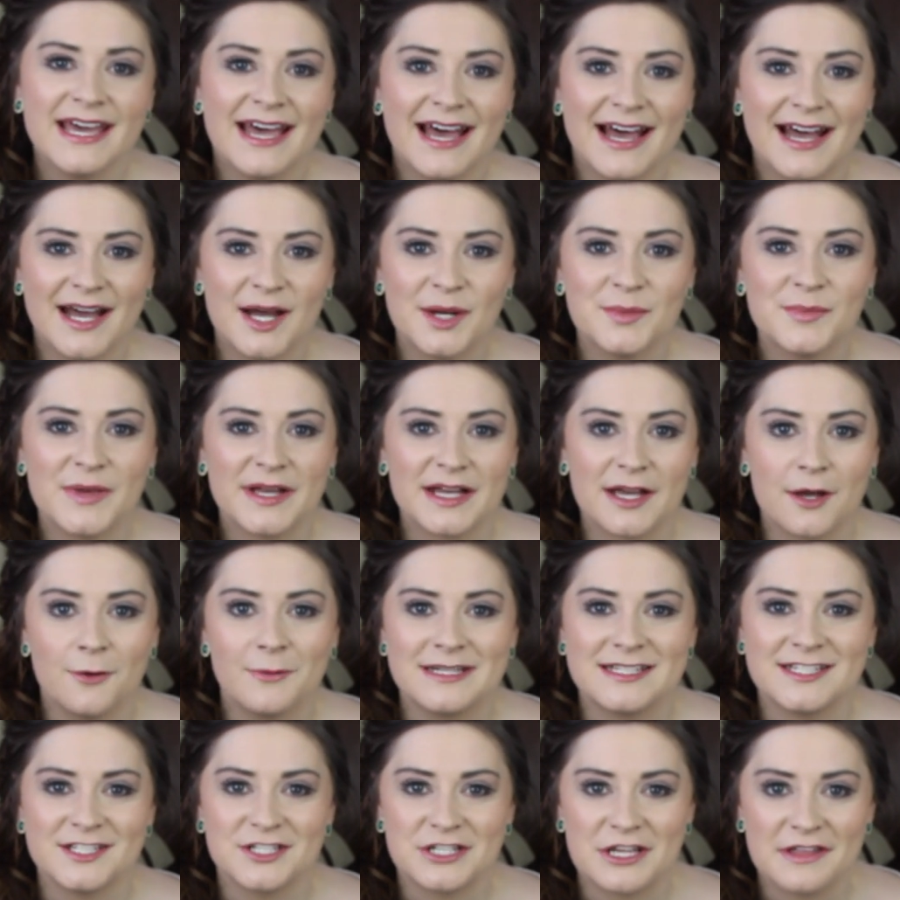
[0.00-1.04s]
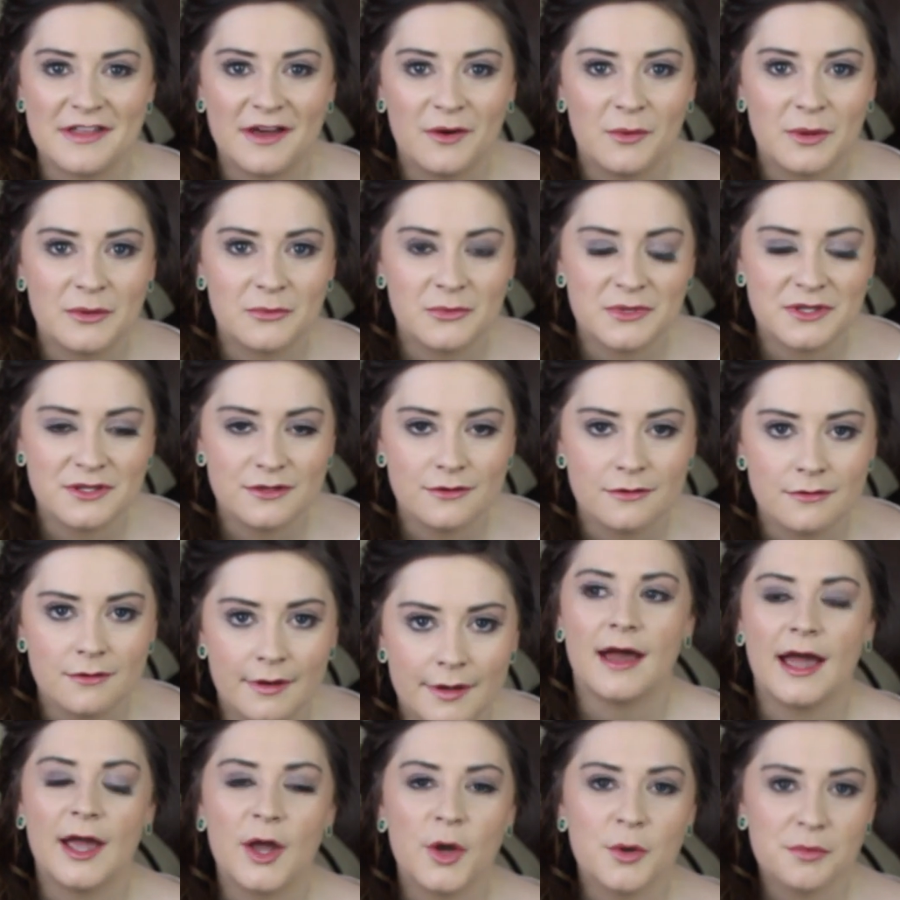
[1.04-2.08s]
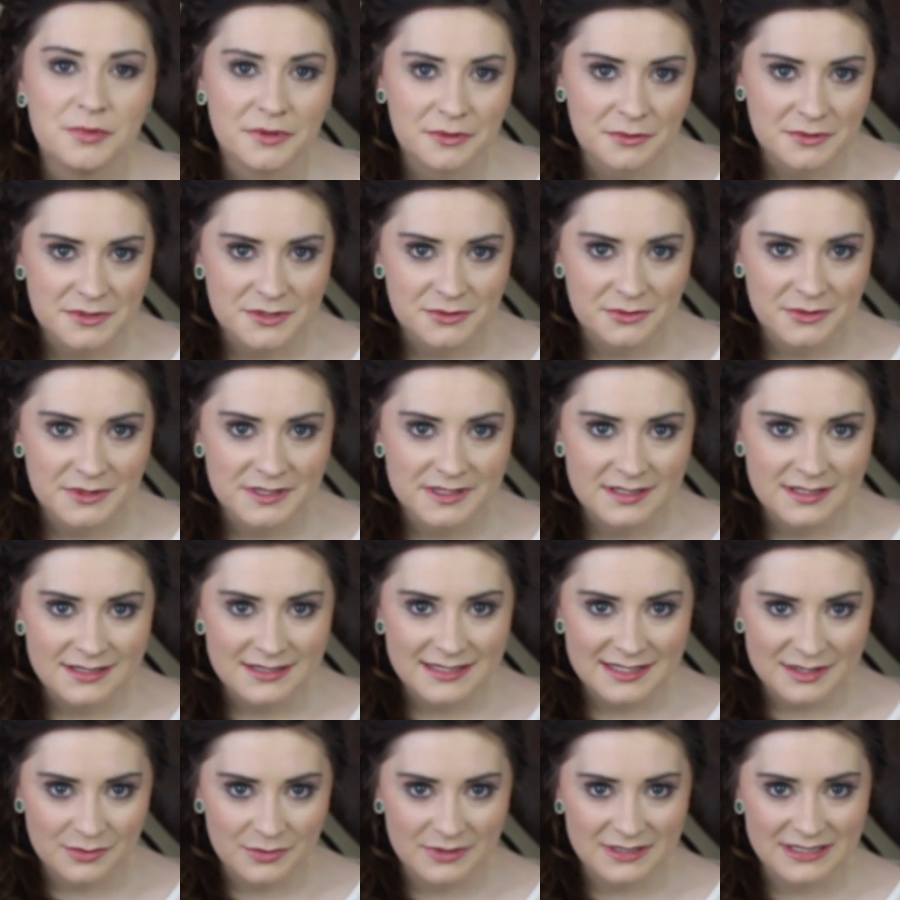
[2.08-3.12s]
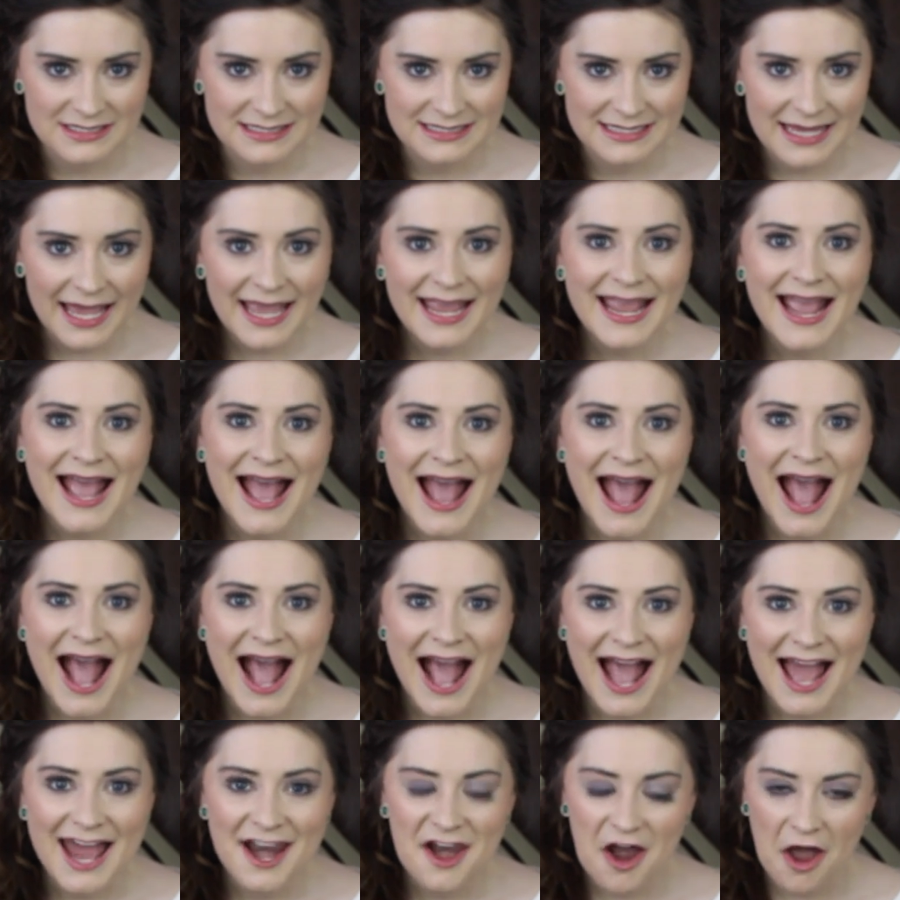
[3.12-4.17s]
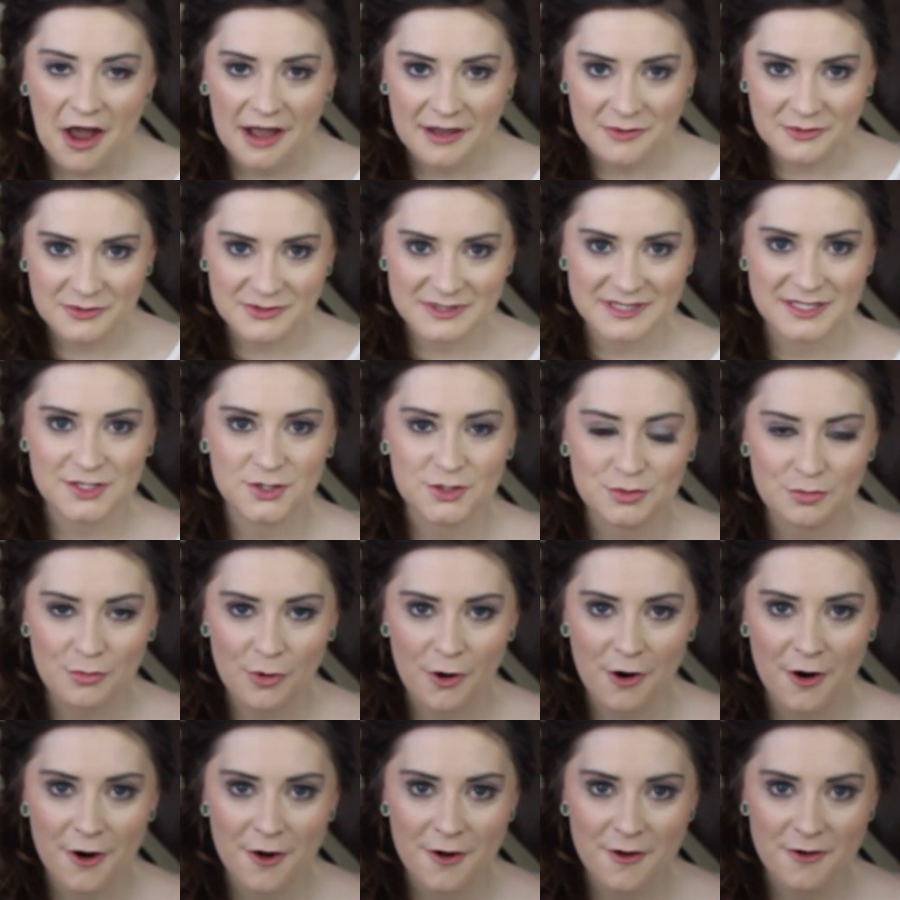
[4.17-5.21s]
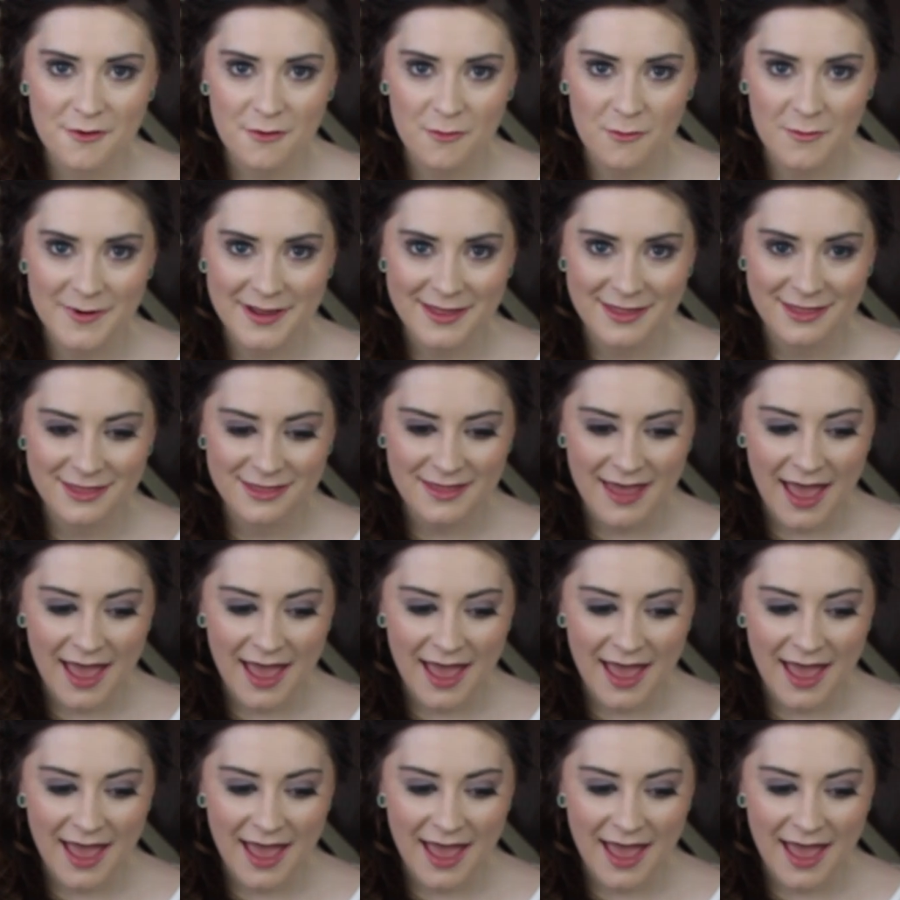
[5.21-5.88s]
I can't wait to share that one with you. I hope you enjoyed this one today, and I will see you tomorrow with